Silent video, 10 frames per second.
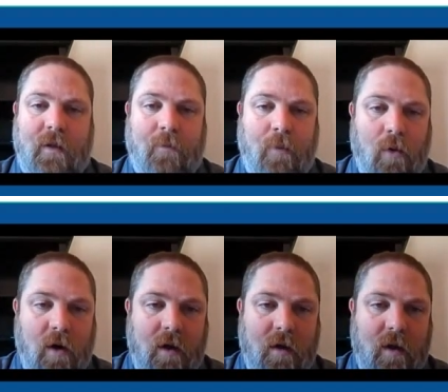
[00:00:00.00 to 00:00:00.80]

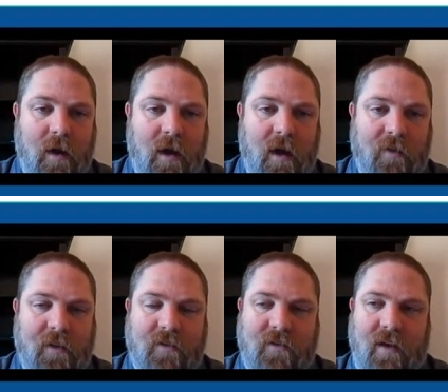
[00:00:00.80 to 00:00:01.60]
important
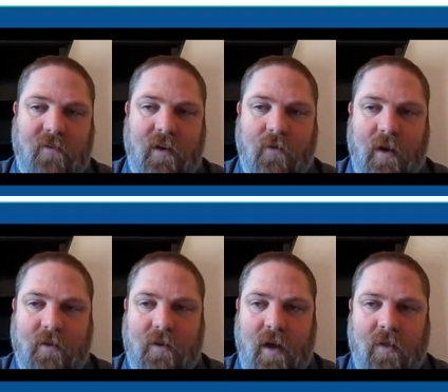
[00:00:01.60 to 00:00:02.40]
health and safety risk.